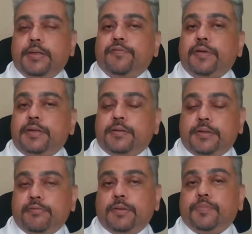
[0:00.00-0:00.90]
And
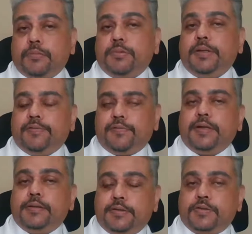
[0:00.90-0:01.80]
they will probably
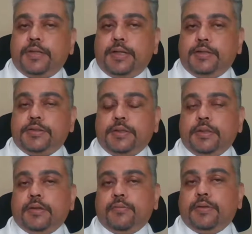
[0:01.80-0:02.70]
find it strange
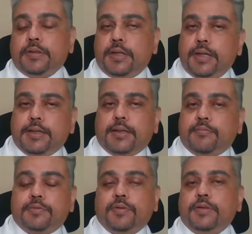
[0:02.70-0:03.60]
when the day
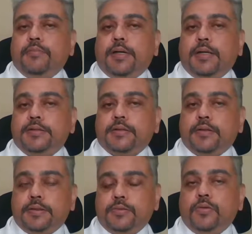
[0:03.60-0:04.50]
comes when the
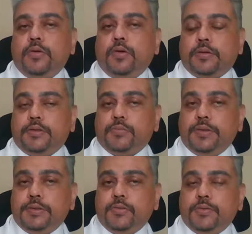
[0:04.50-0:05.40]
mask is no longer
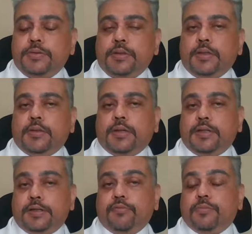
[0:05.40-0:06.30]
to be used,
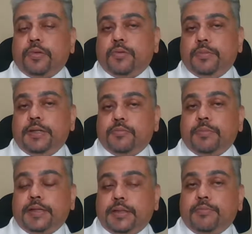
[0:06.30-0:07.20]
and they would probably
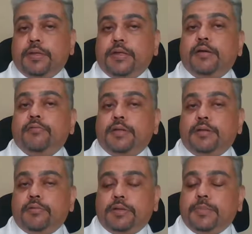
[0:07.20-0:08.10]
they might have
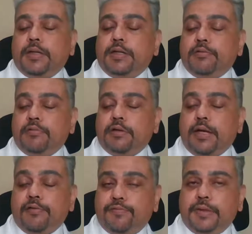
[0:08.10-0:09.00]
it may have to
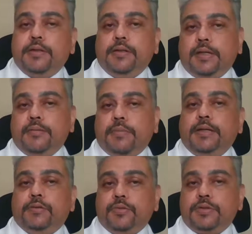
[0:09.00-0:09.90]
even have fear in their
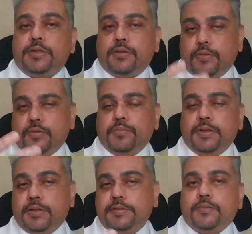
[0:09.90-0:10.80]
mind to see
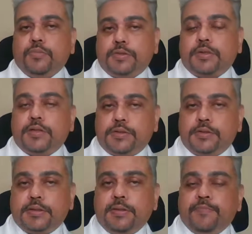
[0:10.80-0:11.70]
beards and
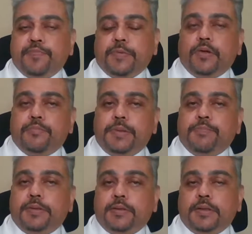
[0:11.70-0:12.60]
mustaches on
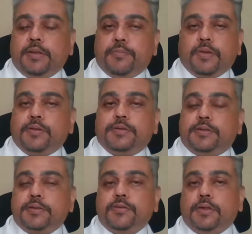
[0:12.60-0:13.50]
people,
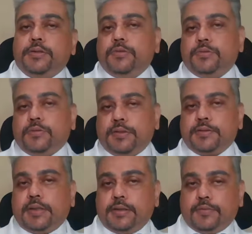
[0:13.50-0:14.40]
because they're just not used to
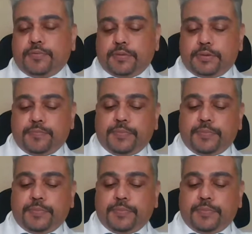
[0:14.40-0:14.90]
this kind of